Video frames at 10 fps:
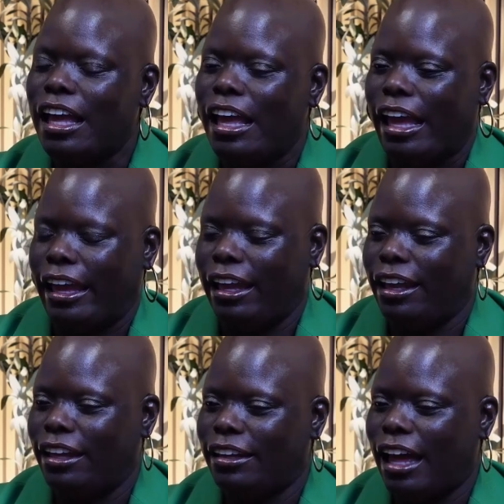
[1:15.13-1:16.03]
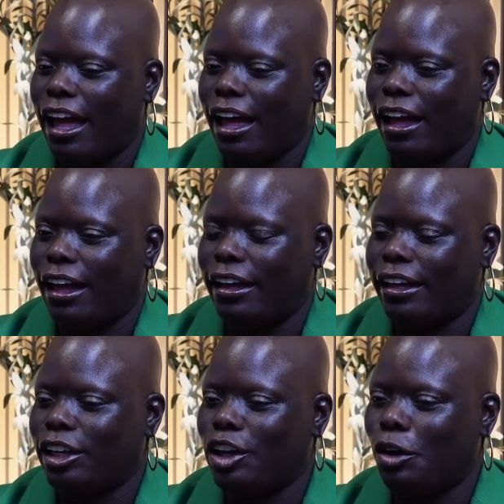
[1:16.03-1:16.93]
And
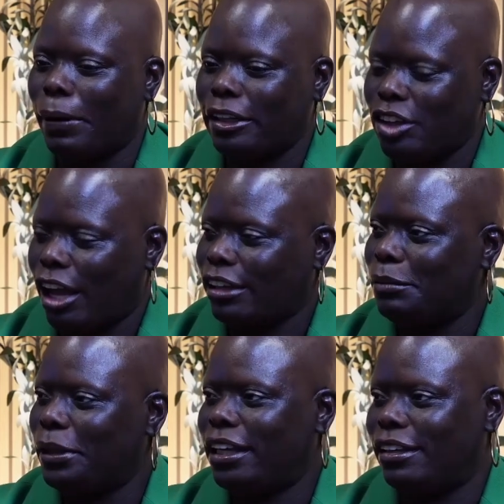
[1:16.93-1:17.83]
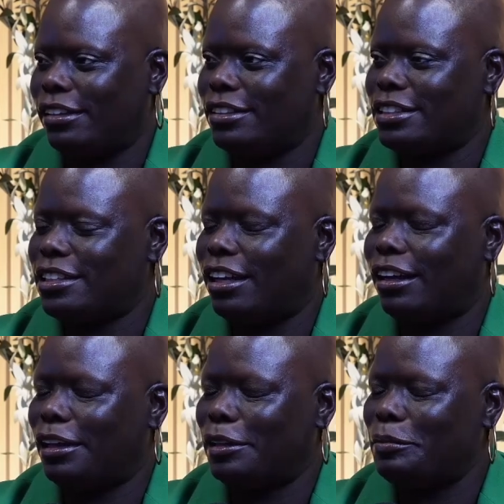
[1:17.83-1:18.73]
I go by Chocolate because
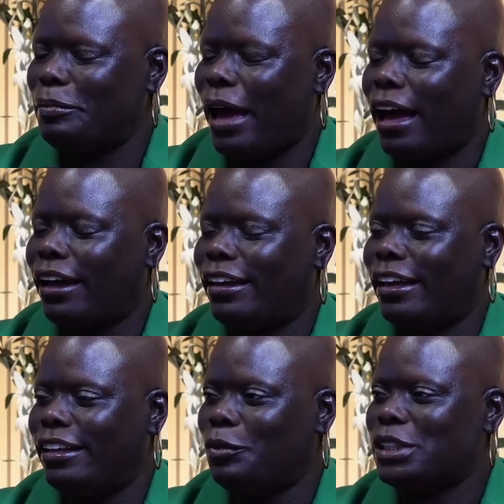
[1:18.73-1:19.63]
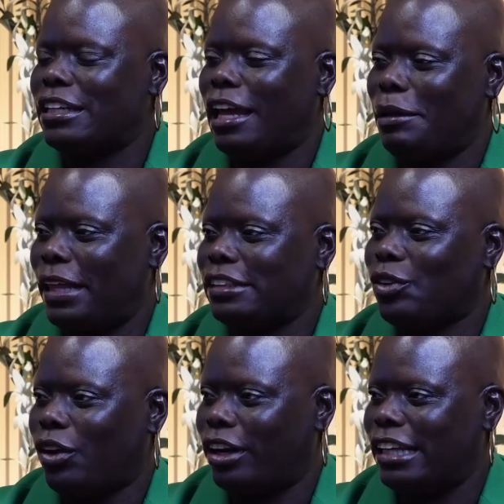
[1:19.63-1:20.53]
it was a name that
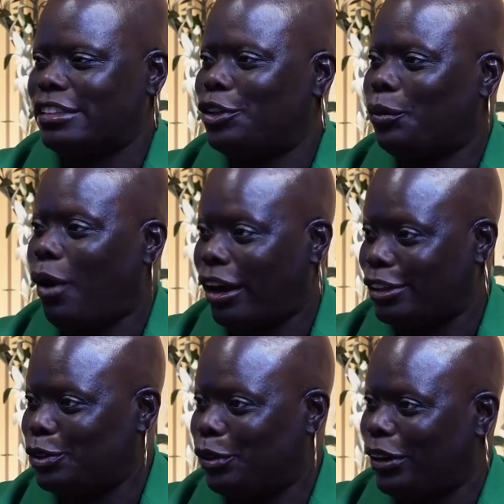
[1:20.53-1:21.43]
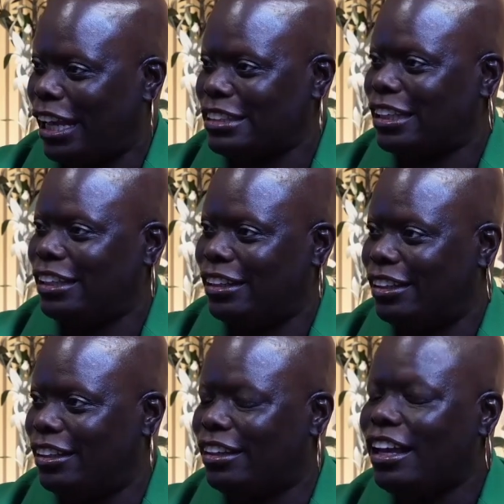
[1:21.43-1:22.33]
started as a derogatory as a
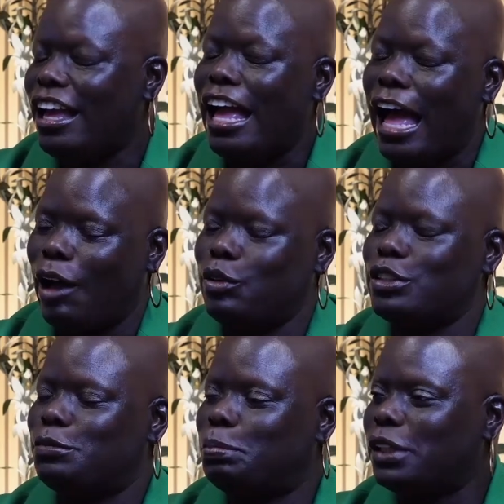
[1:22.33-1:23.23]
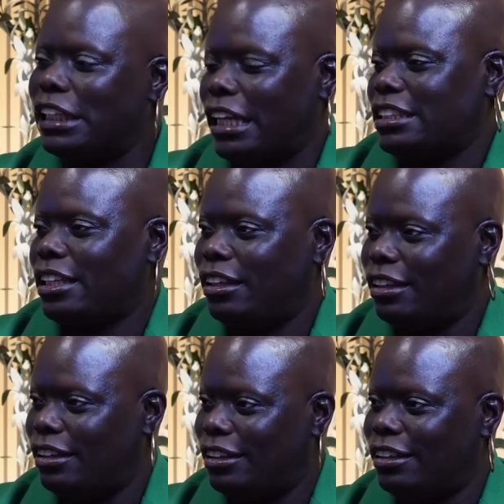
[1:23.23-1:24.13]
kid. I was bullied as a
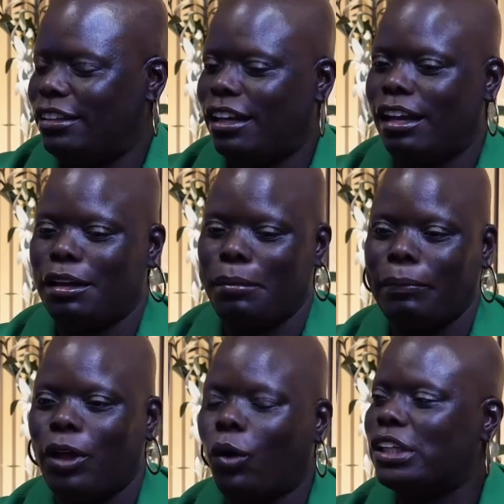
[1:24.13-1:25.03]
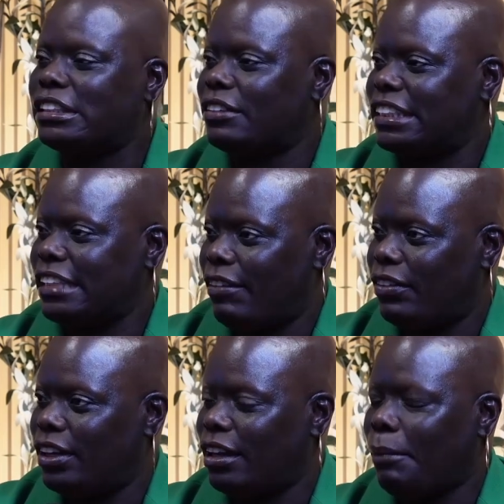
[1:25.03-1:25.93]
kid. I'm the oldest of
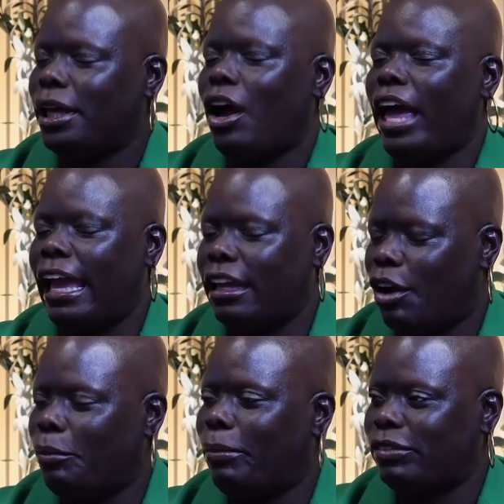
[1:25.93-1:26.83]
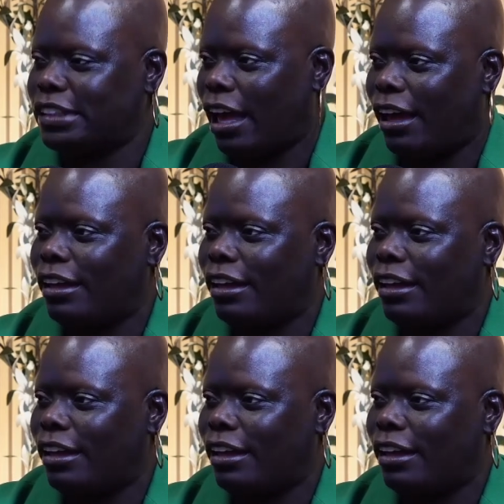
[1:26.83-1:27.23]
eight on both sides.